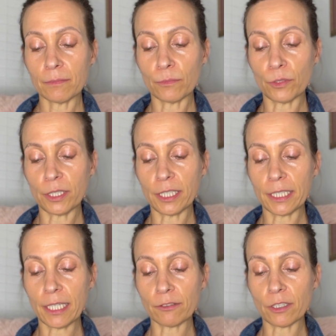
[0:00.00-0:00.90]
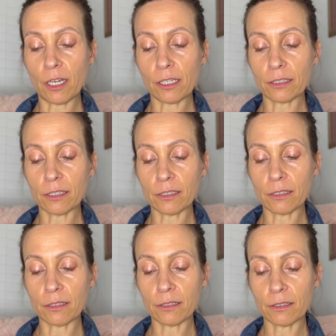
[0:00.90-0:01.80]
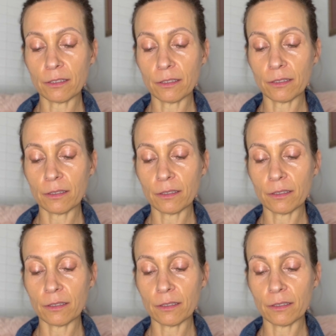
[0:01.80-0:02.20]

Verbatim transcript: breathing out toxins,